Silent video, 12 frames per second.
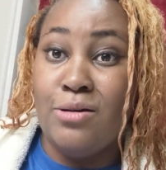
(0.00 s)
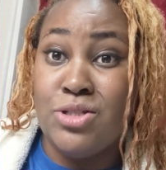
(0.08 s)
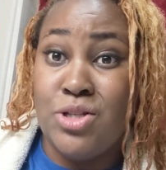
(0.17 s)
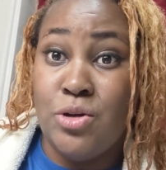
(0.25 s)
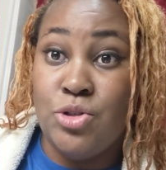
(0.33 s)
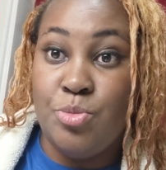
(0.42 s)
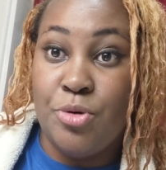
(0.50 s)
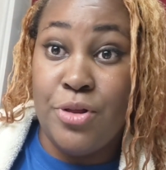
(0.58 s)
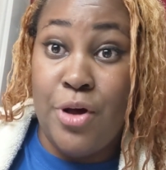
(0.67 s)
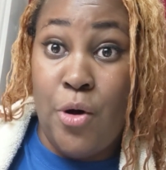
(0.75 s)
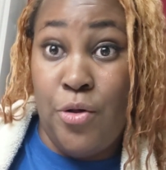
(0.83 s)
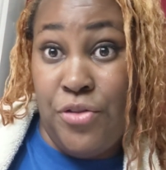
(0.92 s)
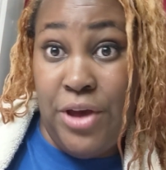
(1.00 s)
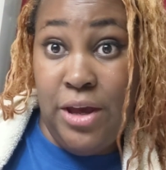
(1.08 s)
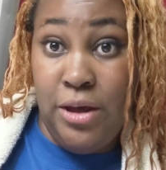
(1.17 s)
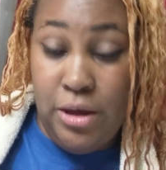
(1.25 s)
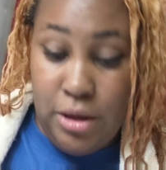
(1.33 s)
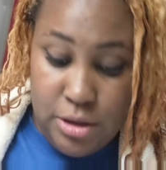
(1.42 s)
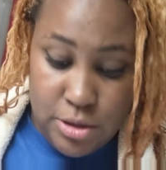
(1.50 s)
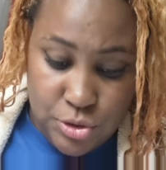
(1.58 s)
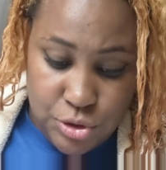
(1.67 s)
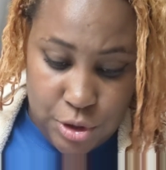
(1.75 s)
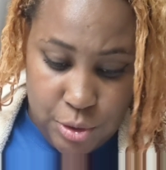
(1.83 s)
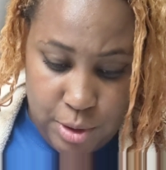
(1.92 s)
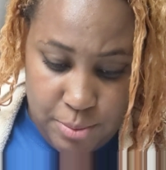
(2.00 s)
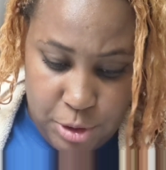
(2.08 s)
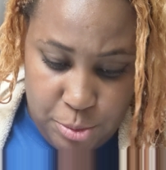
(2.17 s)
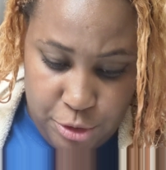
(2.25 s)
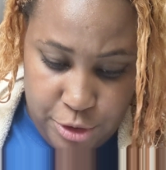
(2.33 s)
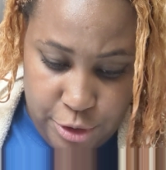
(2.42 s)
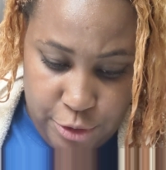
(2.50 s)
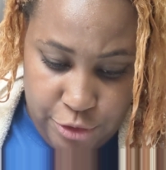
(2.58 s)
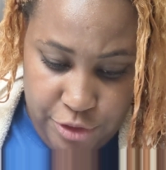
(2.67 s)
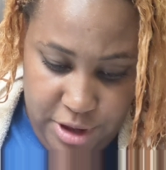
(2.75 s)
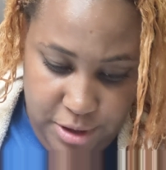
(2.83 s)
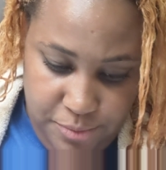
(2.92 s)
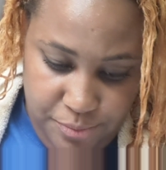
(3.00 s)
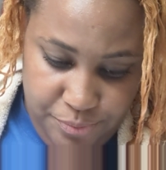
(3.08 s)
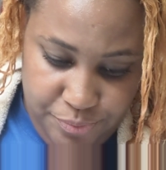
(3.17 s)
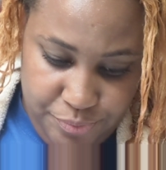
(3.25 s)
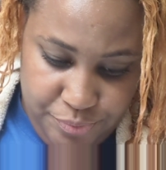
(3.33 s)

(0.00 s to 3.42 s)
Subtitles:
I was told to pour the whole thing, so I'm going to pour the whole thing.